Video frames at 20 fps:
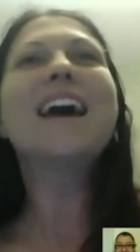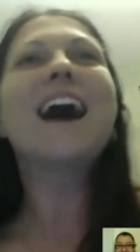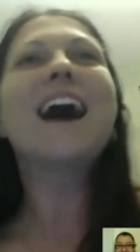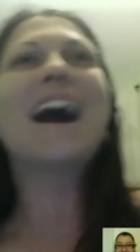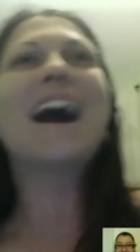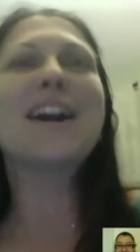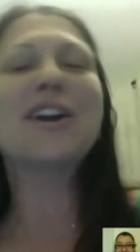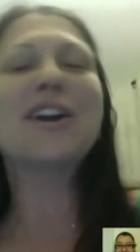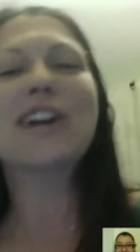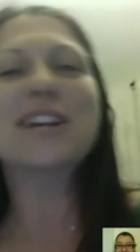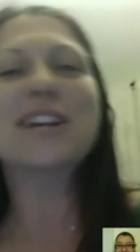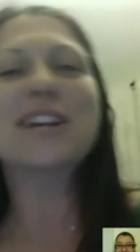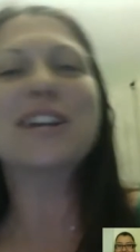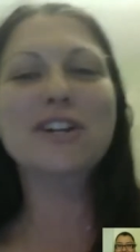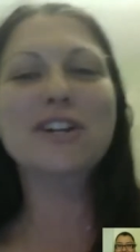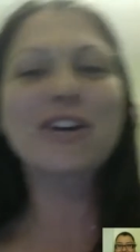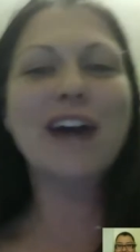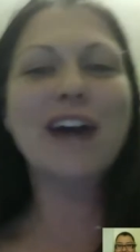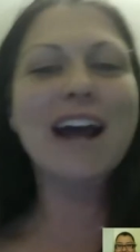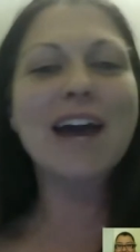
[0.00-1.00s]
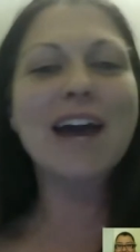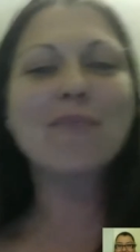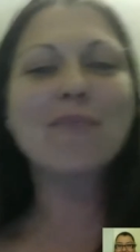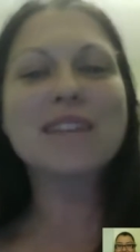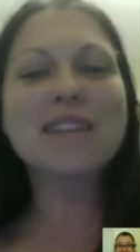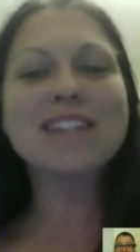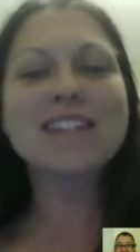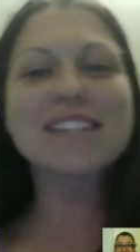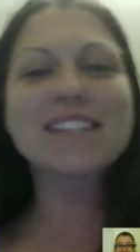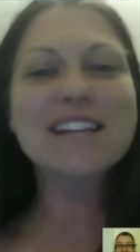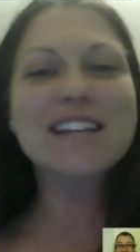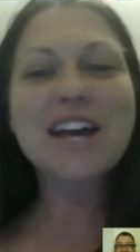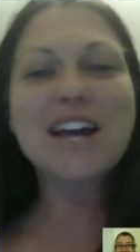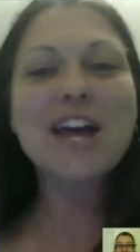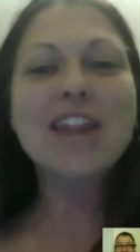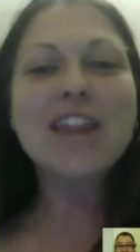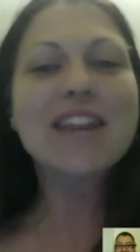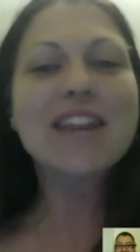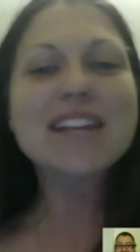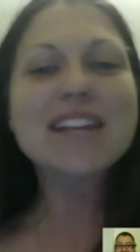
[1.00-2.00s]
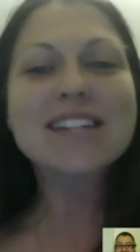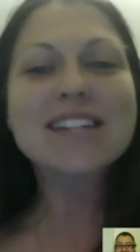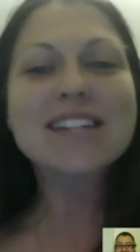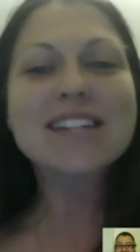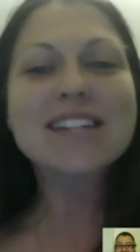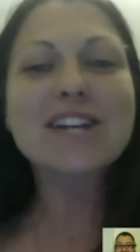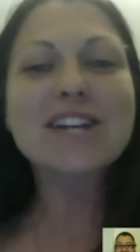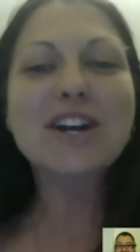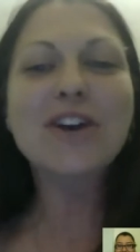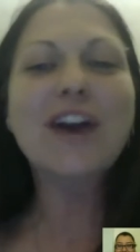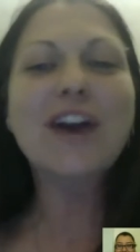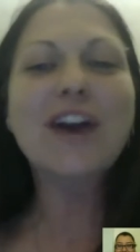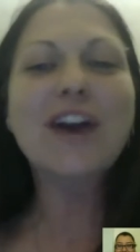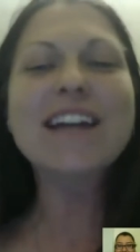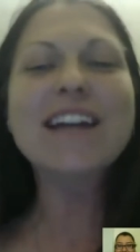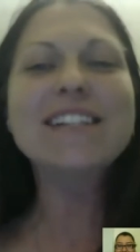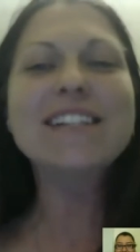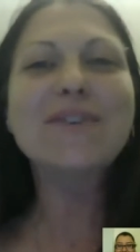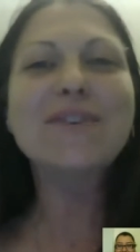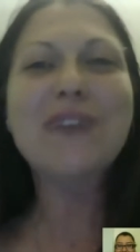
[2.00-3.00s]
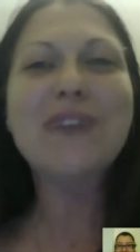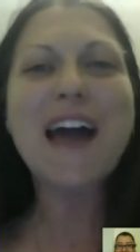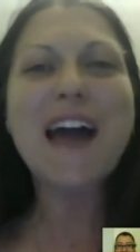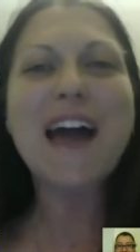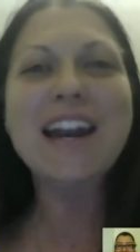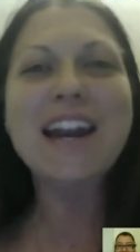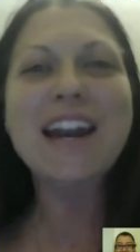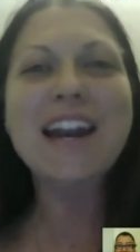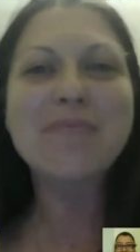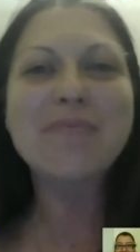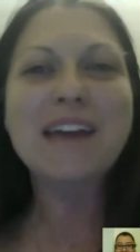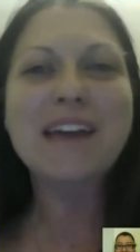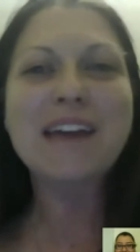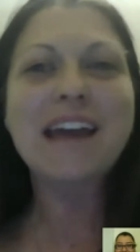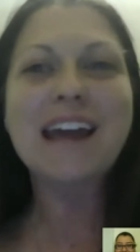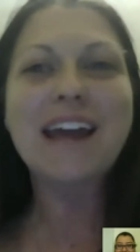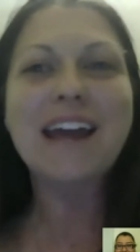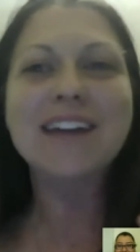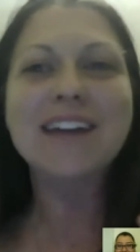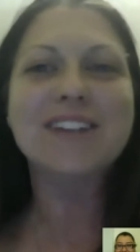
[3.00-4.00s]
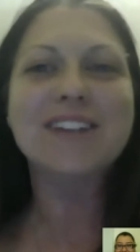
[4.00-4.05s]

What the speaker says: I know you guys are going to talk about this. This is the crazy one in me.